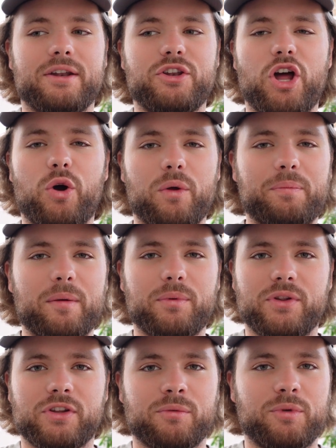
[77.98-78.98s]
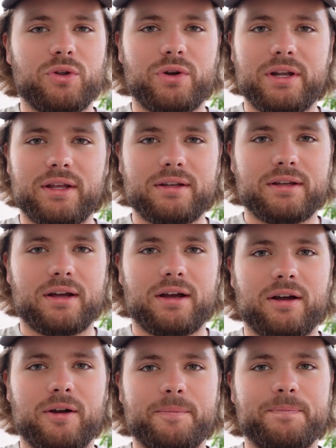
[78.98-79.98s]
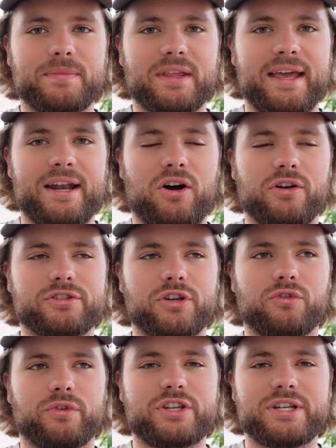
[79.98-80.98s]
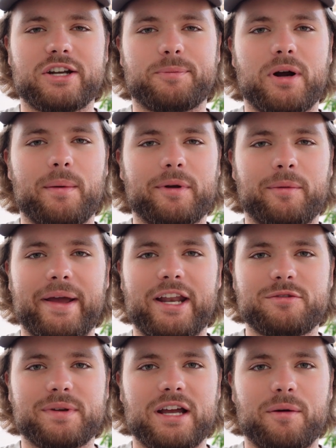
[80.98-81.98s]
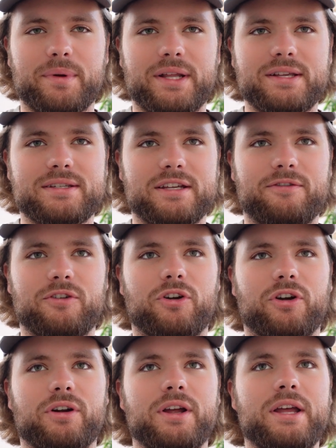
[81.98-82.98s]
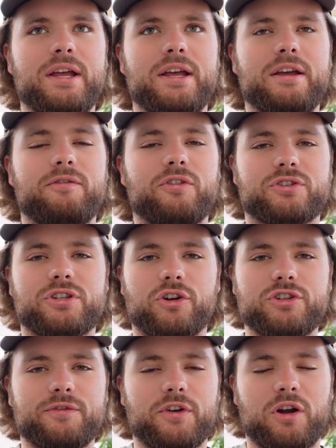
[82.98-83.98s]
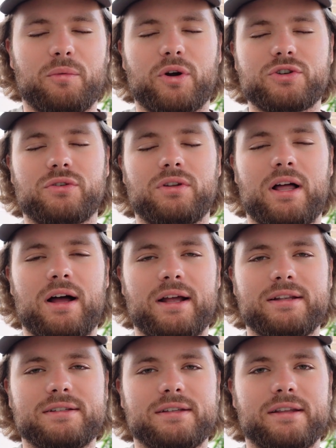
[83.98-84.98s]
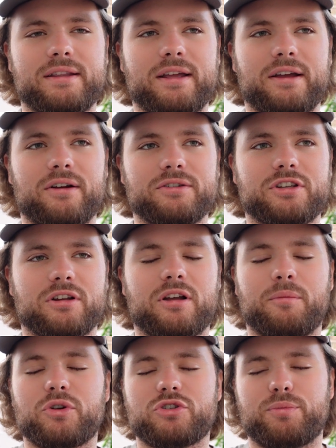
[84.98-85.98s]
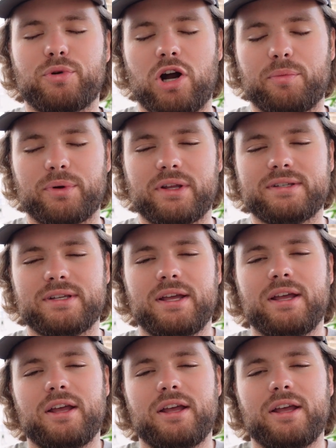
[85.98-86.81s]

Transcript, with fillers: knowing people in the community, um, and also reaching out to property management companies. If you're if you're searching for commercial lots or commercial properties,